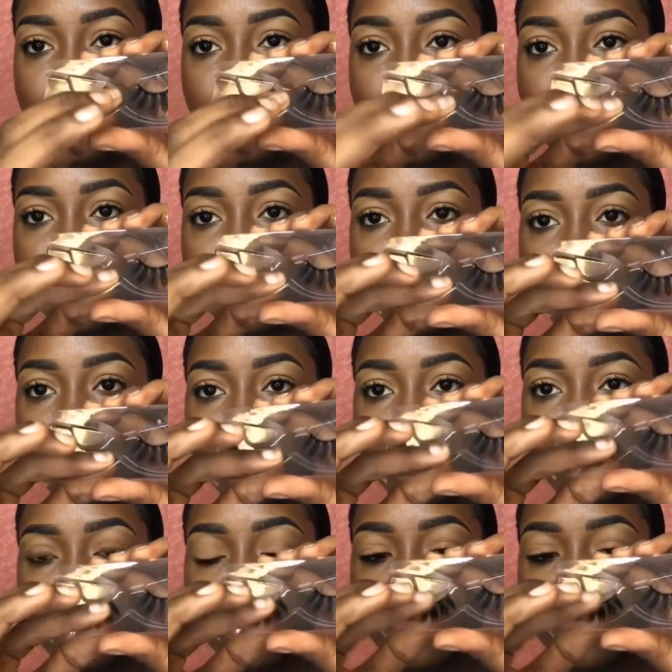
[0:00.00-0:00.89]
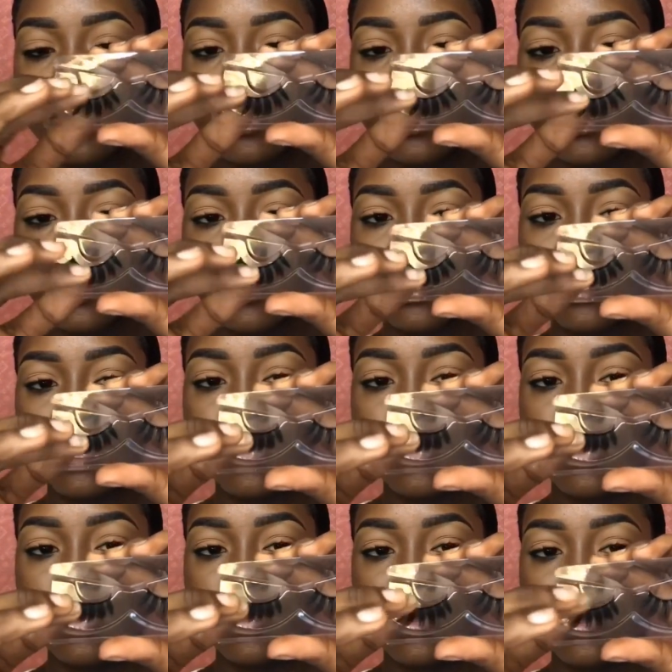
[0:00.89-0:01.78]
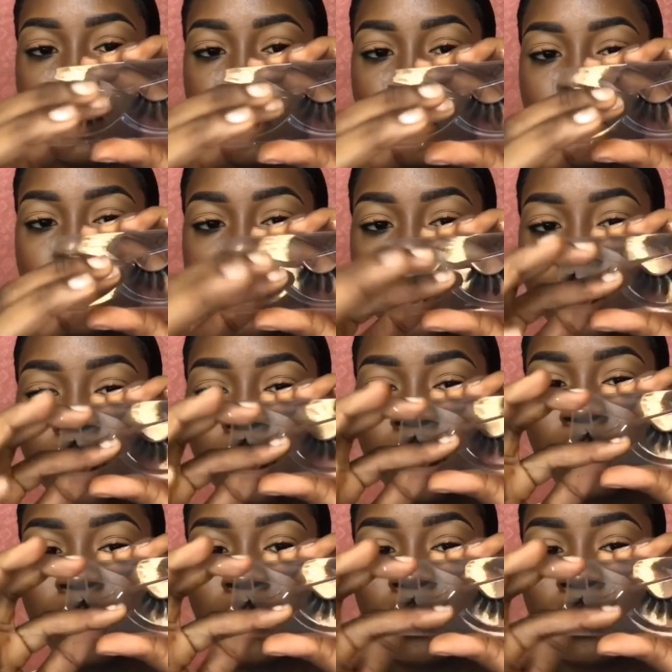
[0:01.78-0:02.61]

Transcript: you want to gently pull it down and not